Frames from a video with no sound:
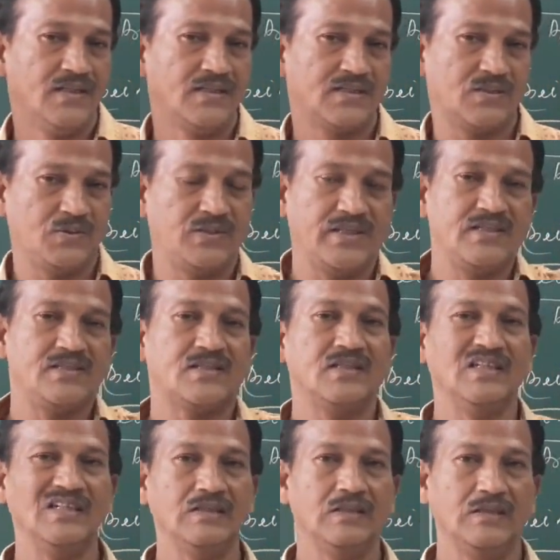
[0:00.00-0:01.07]
So that is
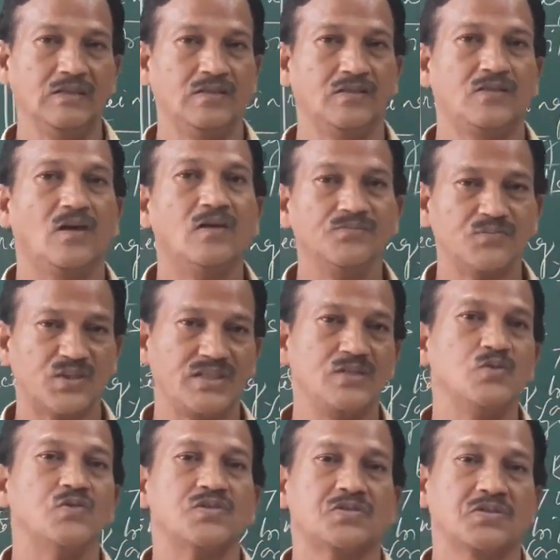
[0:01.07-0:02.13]
the terms
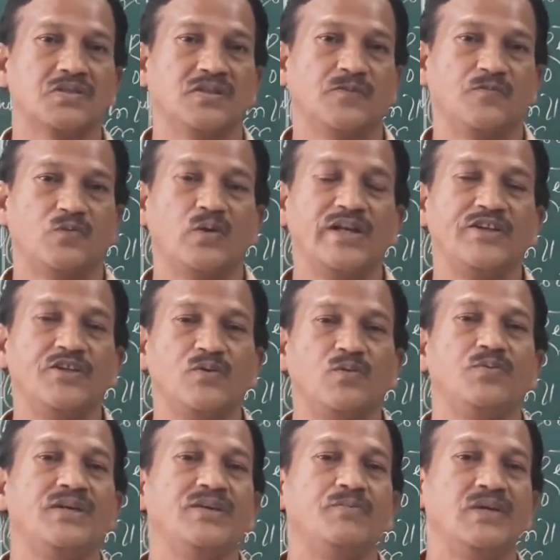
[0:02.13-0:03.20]
used. One will
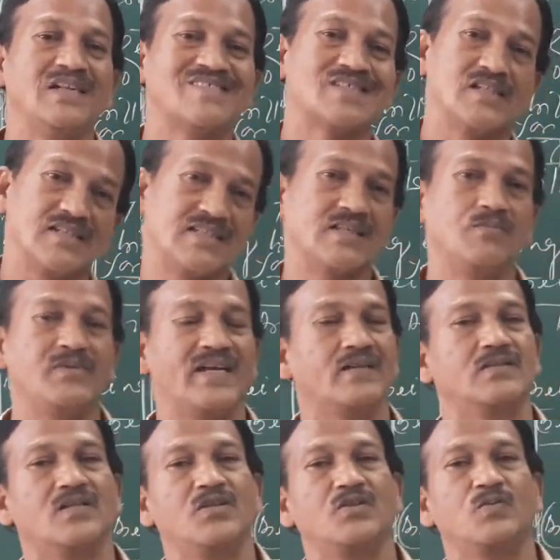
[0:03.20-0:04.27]
be bills received and
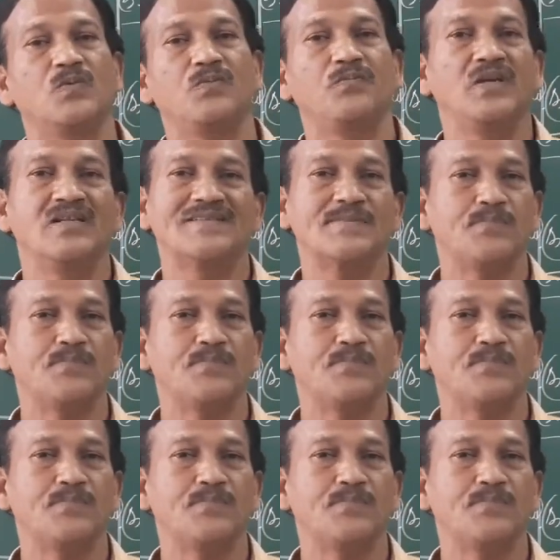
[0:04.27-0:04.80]
another will be bills